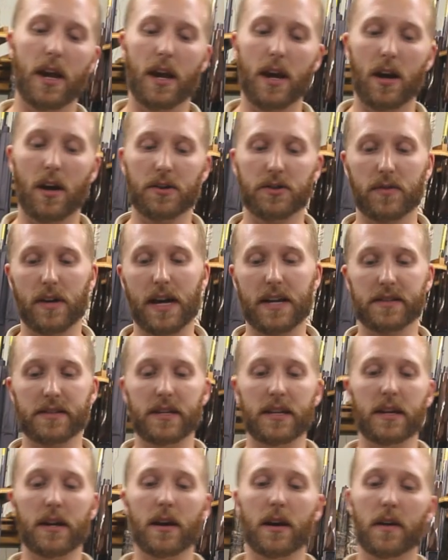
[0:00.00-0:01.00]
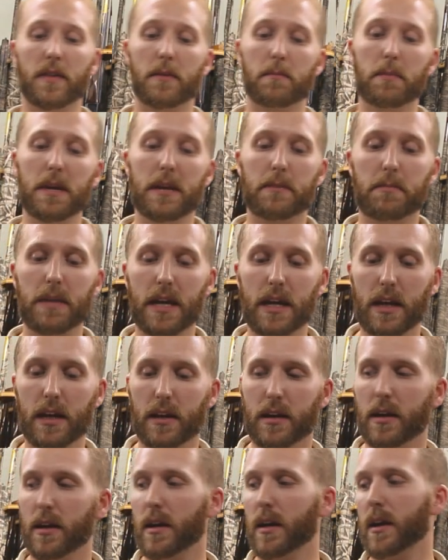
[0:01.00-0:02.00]
It also has the mid
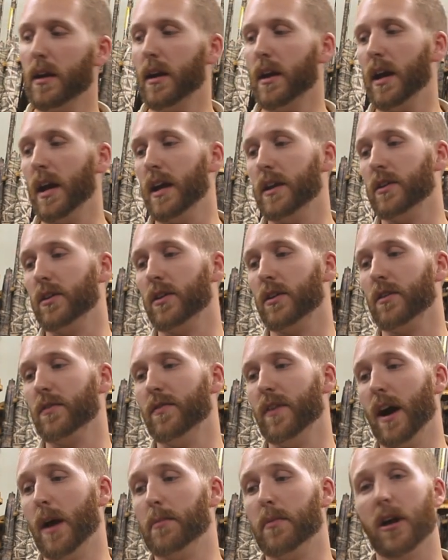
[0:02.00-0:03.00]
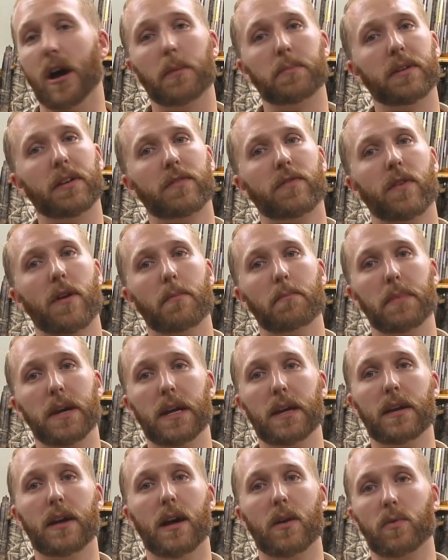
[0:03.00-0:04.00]
bead and your fiber optic front
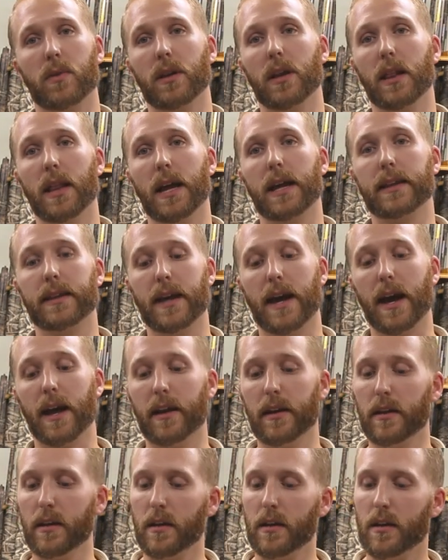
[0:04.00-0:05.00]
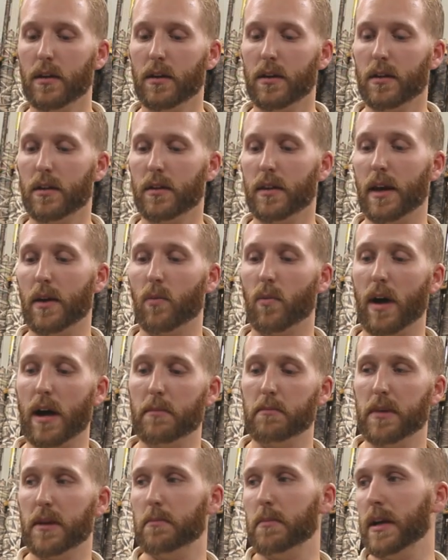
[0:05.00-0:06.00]
bead. I really like that
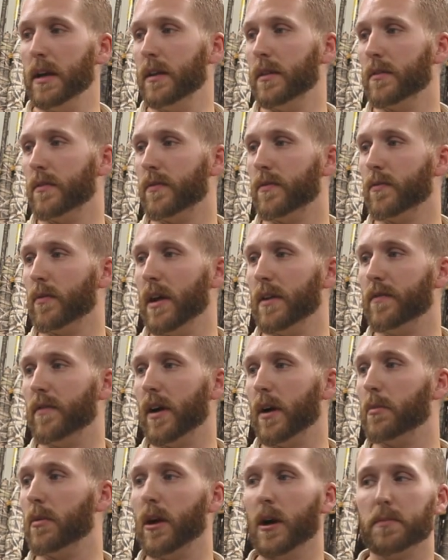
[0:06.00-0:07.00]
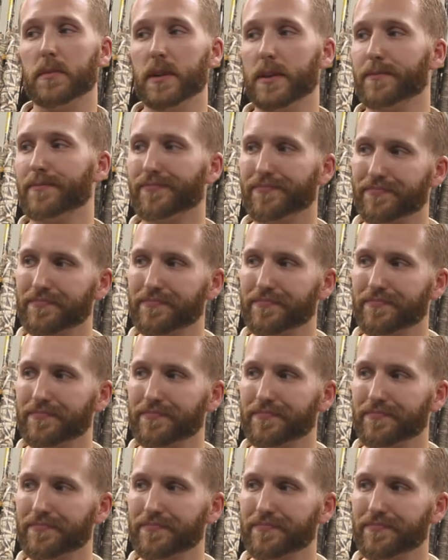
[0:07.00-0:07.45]
white mid bead and the red fiber optic.